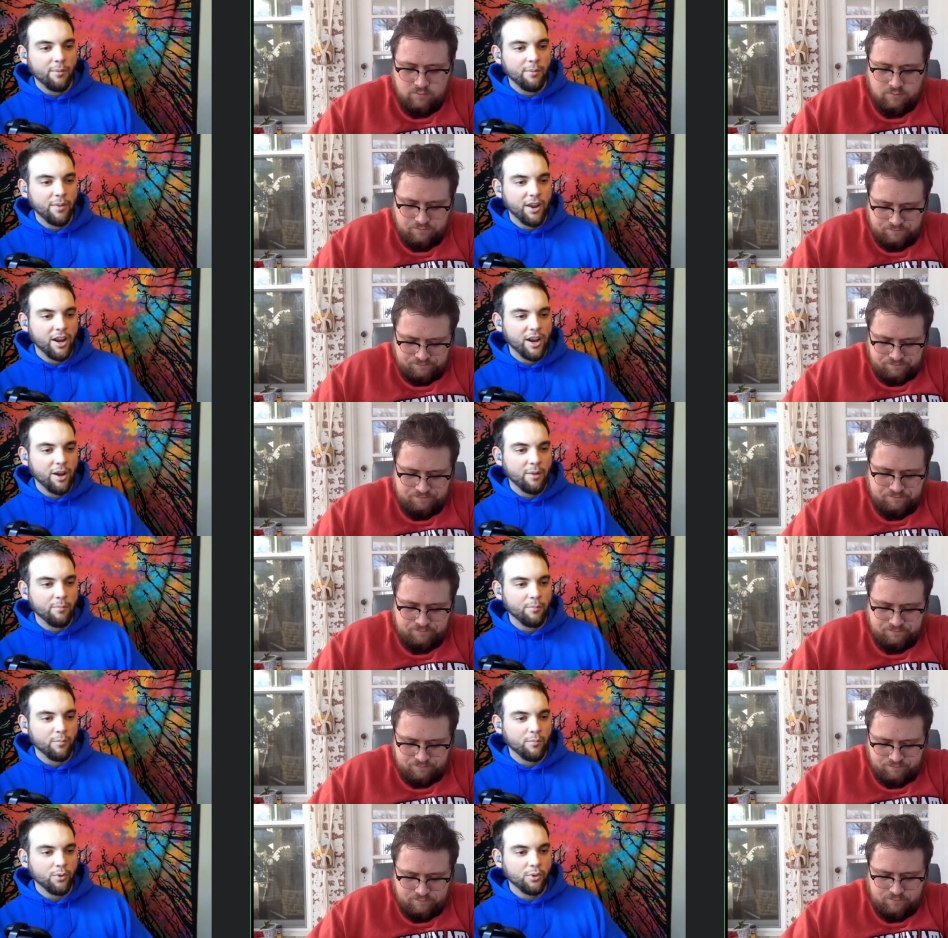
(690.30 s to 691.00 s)
Speaker 1: and I'm
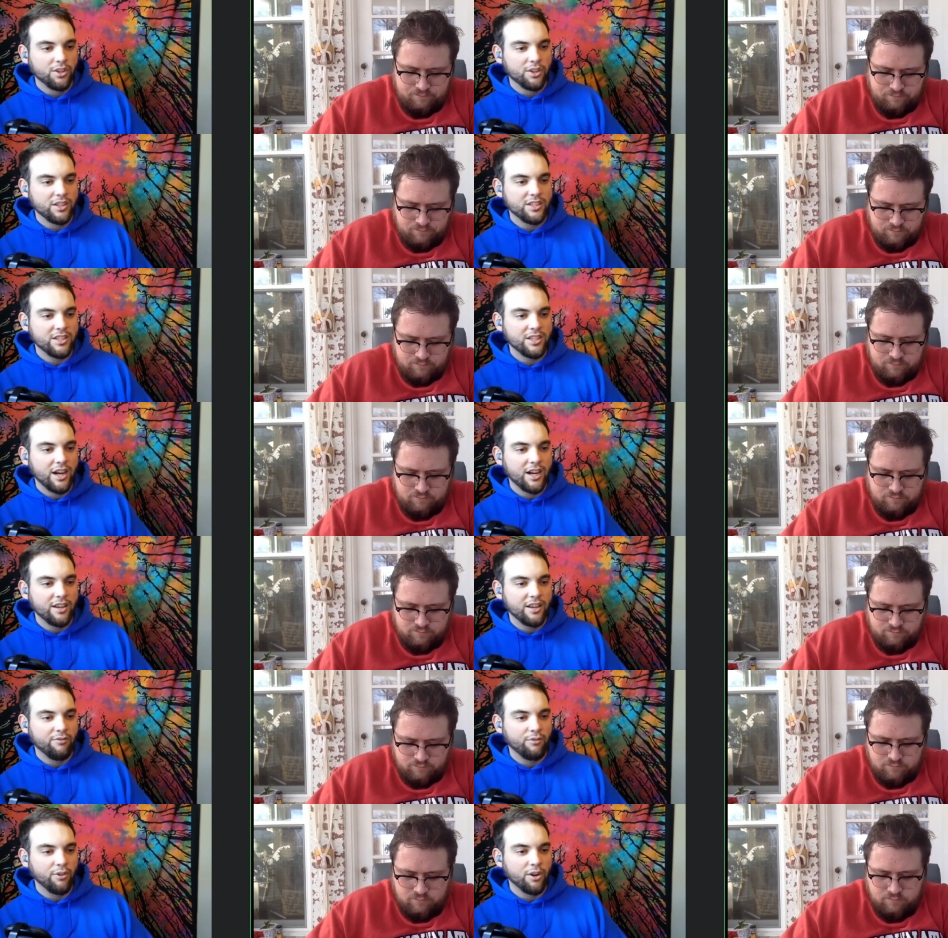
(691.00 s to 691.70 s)
really excited for
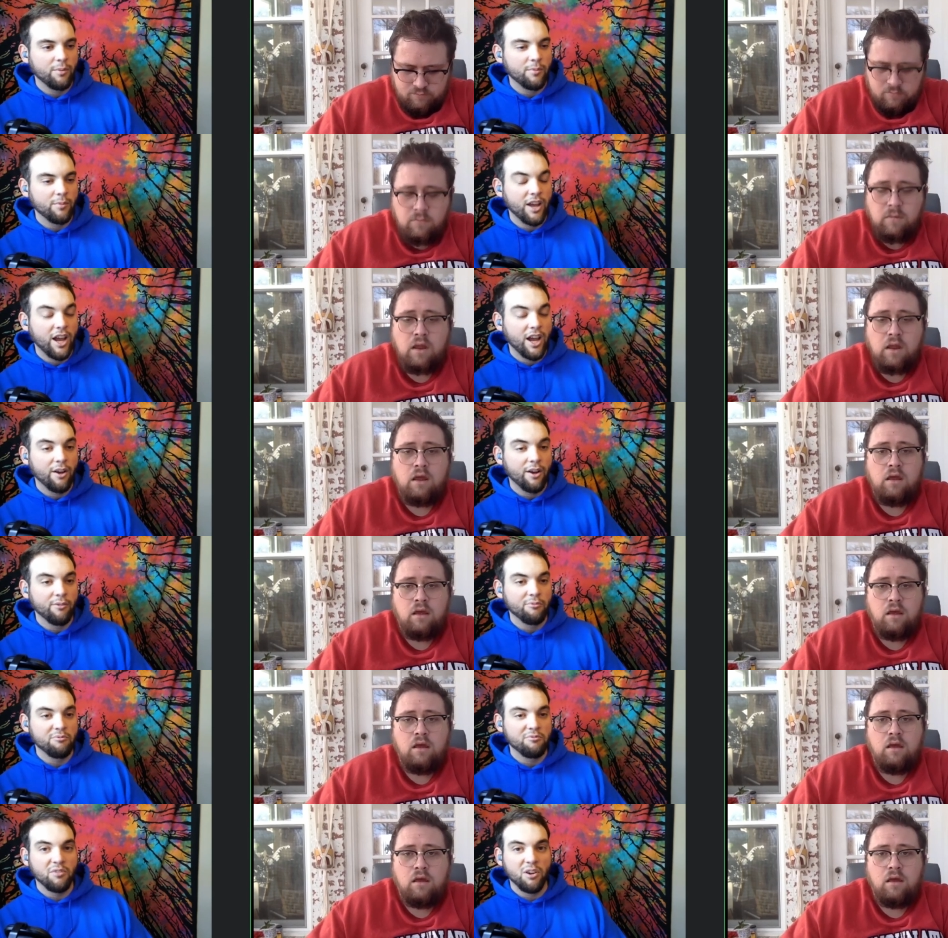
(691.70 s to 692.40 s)
him to have
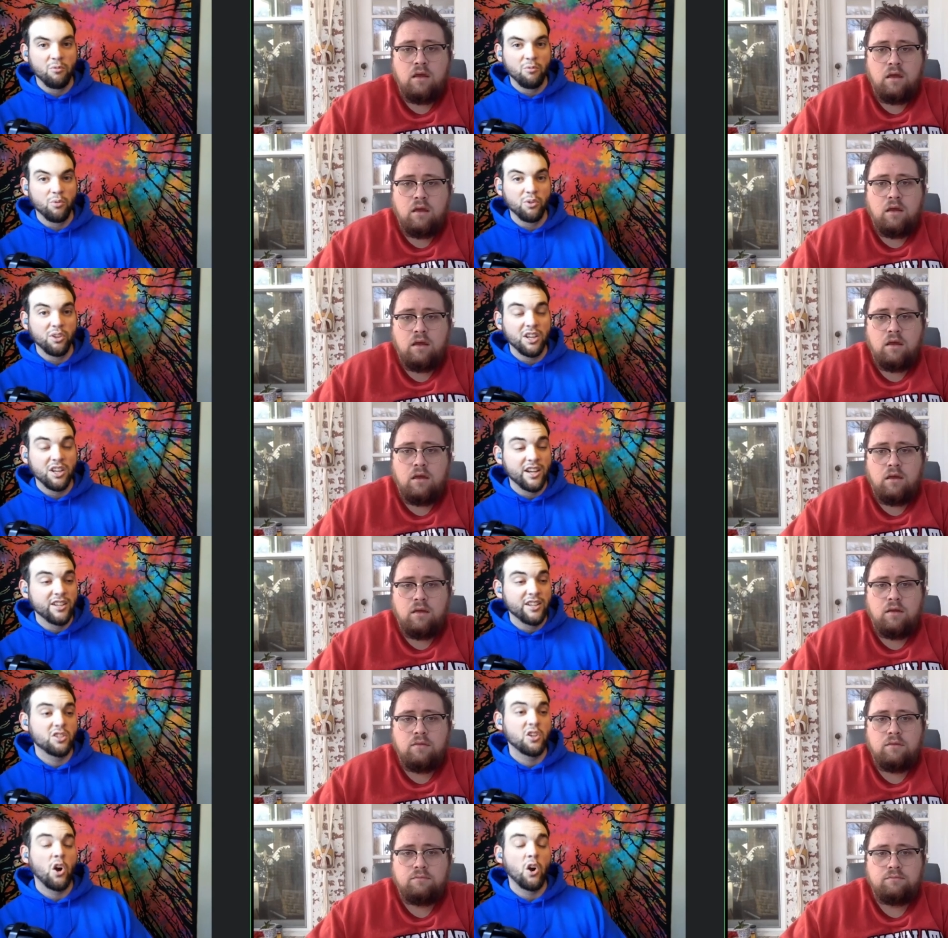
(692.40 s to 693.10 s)
a really nice
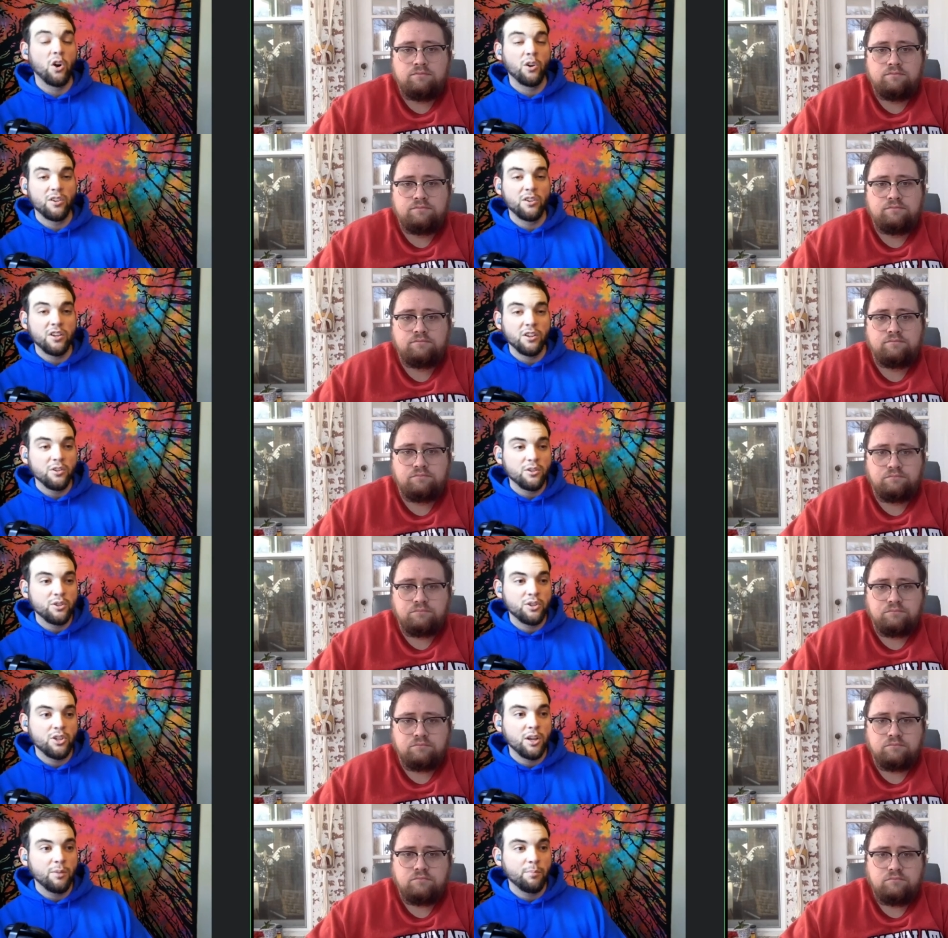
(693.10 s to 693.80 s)
car
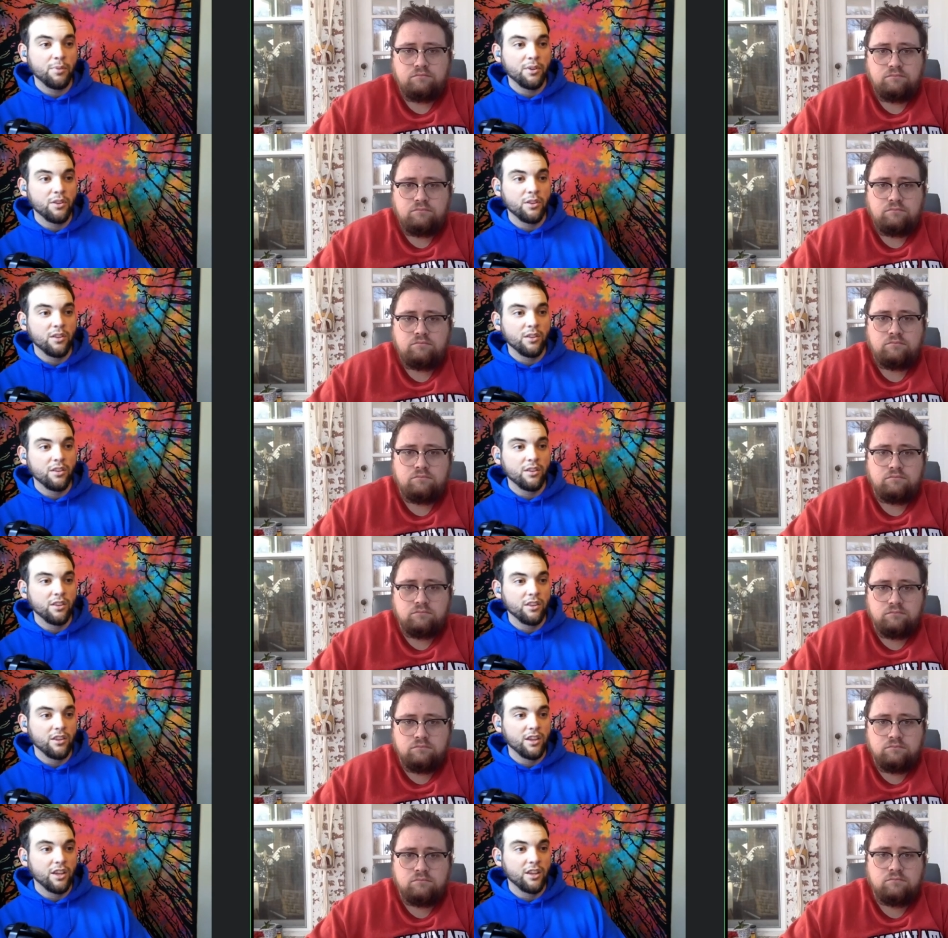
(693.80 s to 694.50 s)
dealership in,
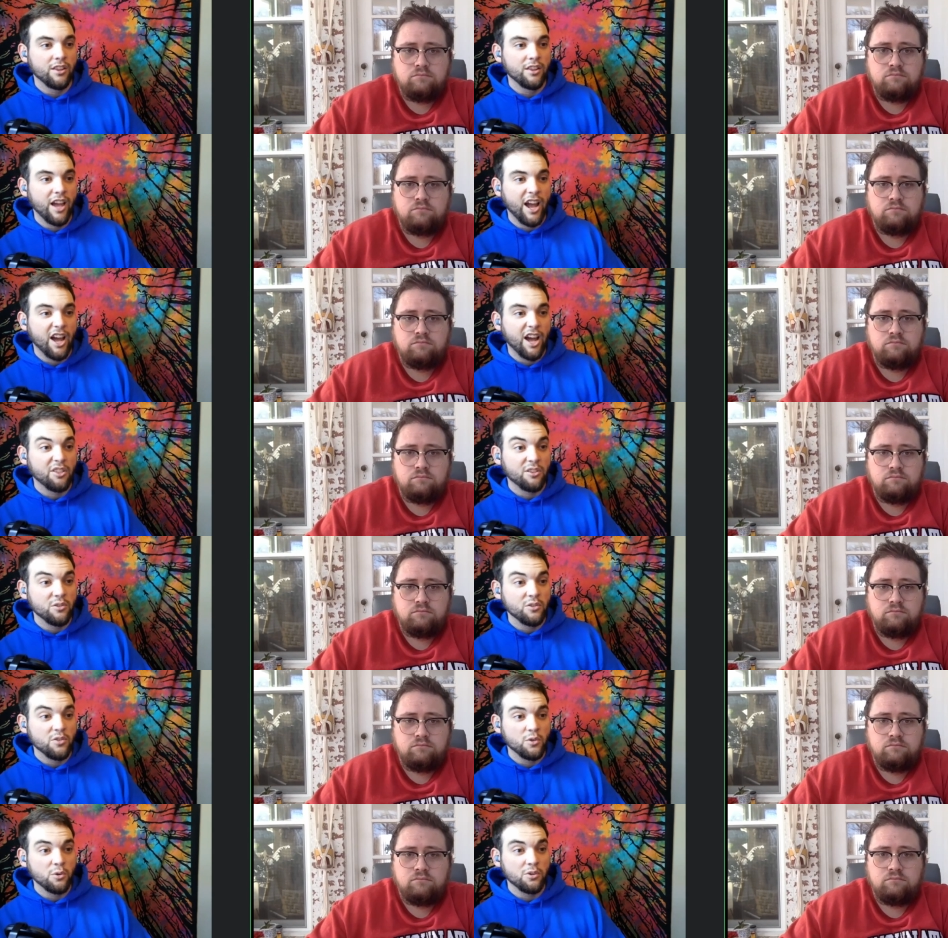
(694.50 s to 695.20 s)
in the Athens,
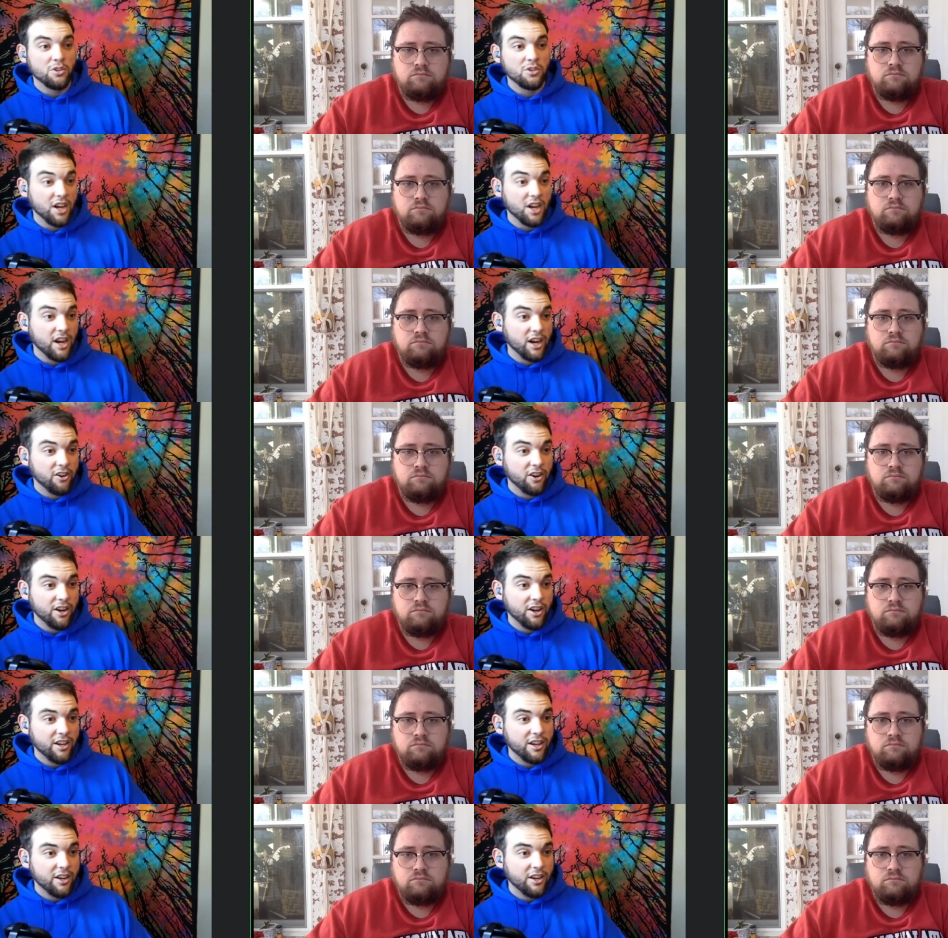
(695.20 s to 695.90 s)
Georgia area
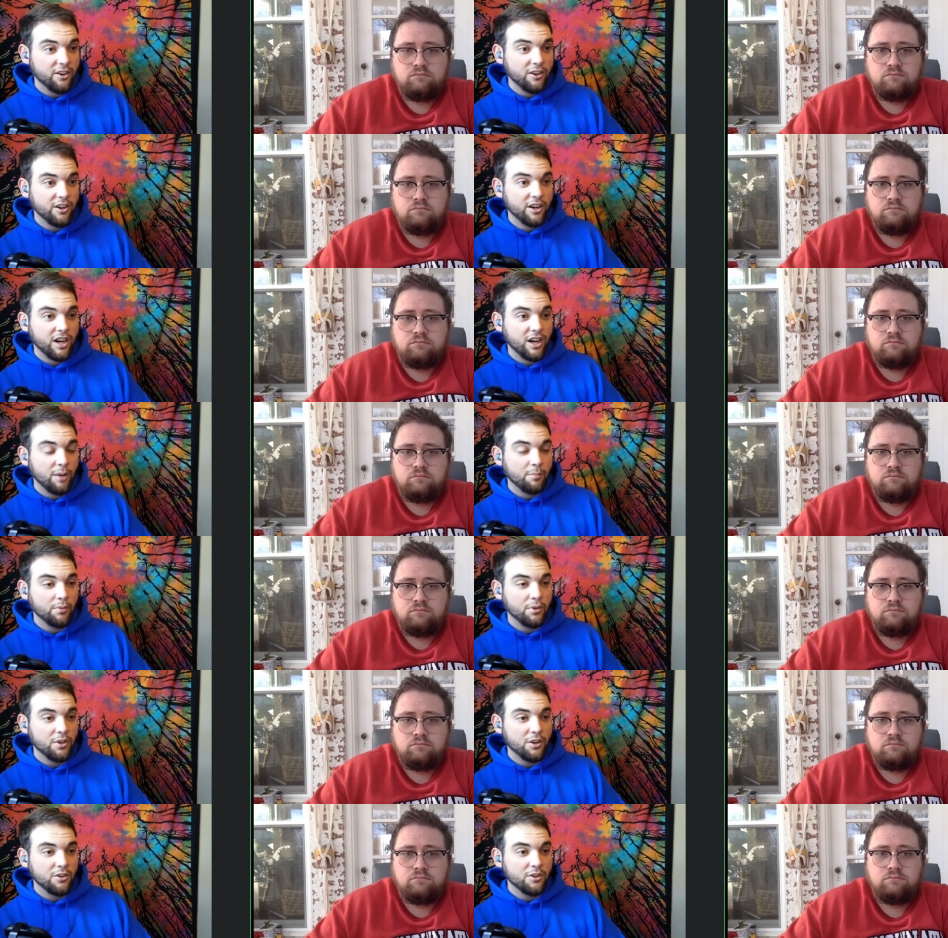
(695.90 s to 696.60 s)
here in a couple
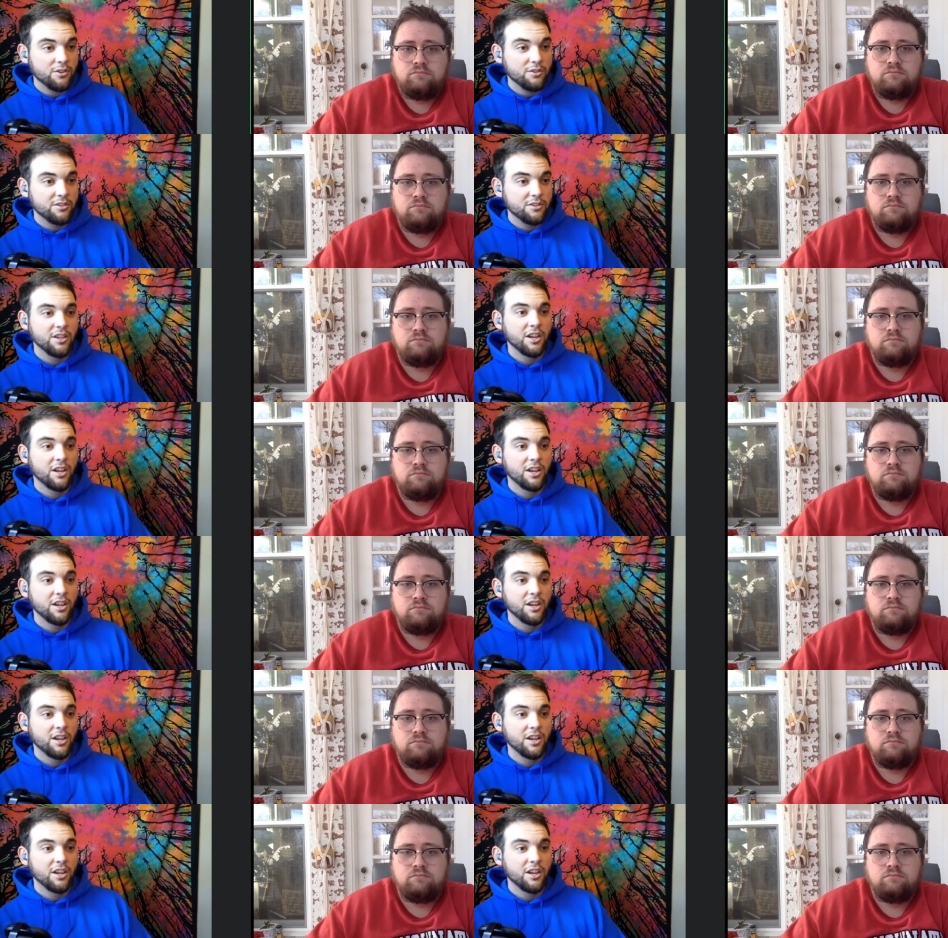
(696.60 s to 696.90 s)
years